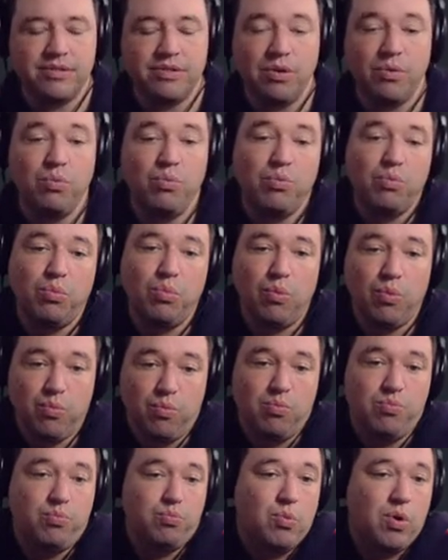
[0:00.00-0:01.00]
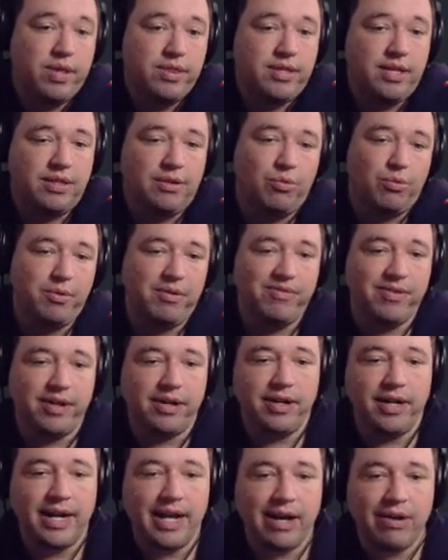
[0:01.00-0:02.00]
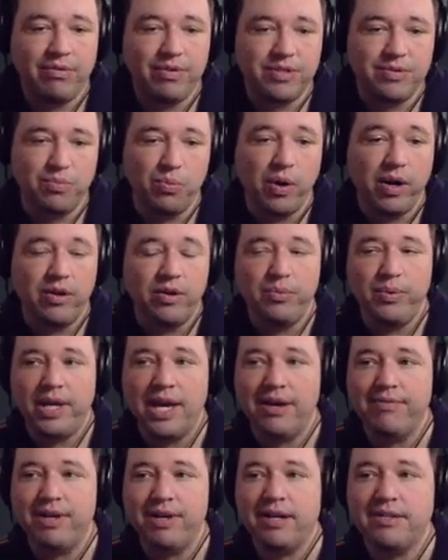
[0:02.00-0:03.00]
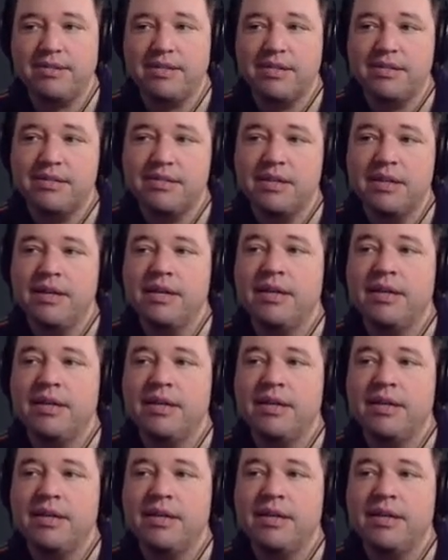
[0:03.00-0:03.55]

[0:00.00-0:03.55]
So one thing that we'll be figuring out is where do we have access?